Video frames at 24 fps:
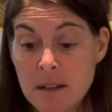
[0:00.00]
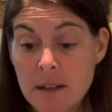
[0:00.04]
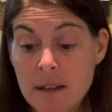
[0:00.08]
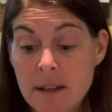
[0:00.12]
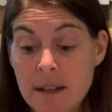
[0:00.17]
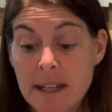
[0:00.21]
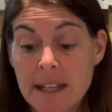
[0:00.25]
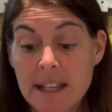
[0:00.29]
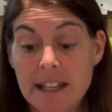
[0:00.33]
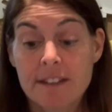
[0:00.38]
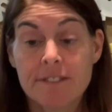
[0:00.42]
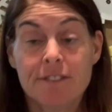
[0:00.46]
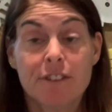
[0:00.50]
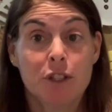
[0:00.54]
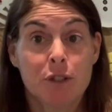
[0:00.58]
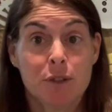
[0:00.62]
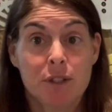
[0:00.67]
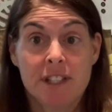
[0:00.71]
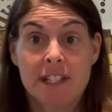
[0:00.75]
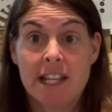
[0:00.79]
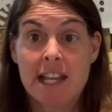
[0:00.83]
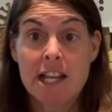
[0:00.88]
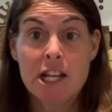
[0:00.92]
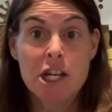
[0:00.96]
If you
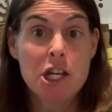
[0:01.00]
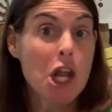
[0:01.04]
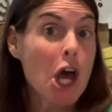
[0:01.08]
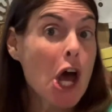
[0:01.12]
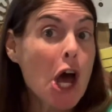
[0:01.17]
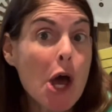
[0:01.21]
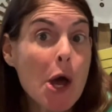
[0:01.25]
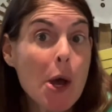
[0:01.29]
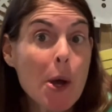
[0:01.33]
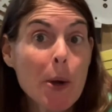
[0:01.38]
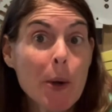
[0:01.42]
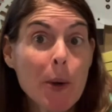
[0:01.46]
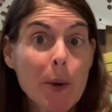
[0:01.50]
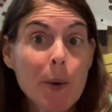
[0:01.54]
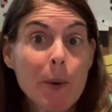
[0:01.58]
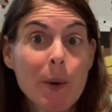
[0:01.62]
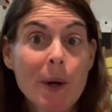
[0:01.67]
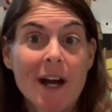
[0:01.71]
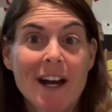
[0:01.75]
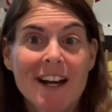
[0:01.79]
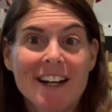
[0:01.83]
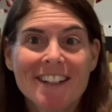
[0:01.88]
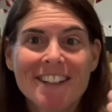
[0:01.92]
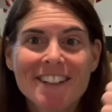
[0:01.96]
said no,
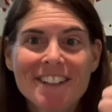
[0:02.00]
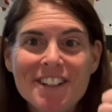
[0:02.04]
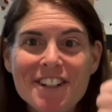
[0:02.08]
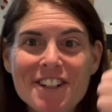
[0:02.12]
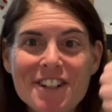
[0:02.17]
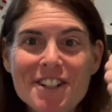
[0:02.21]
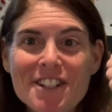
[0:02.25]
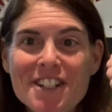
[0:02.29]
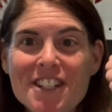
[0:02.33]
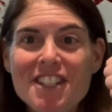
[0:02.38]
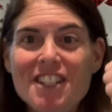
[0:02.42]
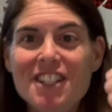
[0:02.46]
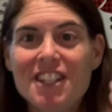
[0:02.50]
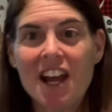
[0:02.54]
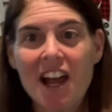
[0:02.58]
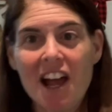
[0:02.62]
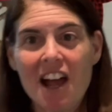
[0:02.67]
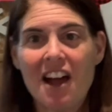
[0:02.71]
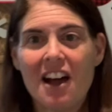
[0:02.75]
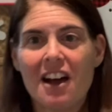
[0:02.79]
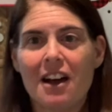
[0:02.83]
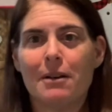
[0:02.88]
good job.